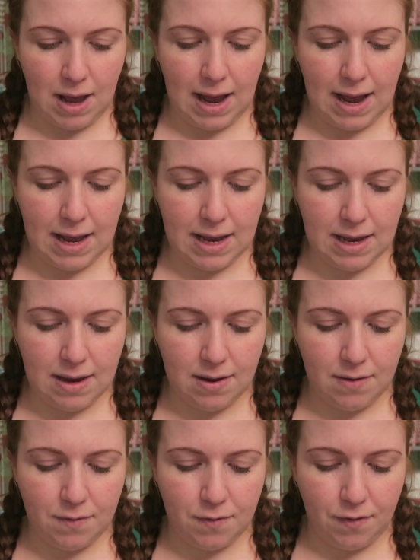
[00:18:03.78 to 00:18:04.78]
I
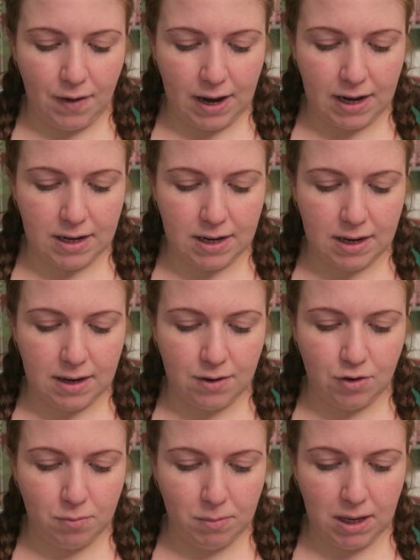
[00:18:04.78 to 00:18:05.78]
find,
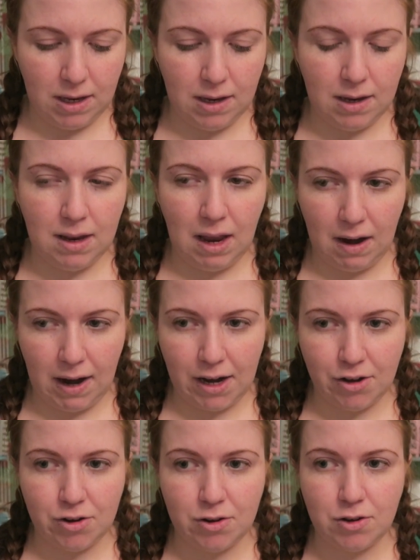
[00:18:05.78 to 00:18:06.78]
to me,
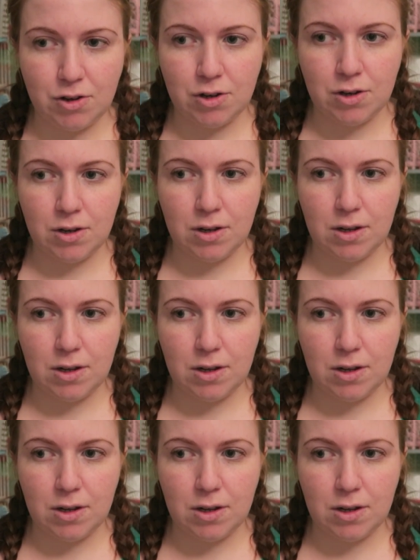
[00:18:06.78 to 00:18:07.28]
characters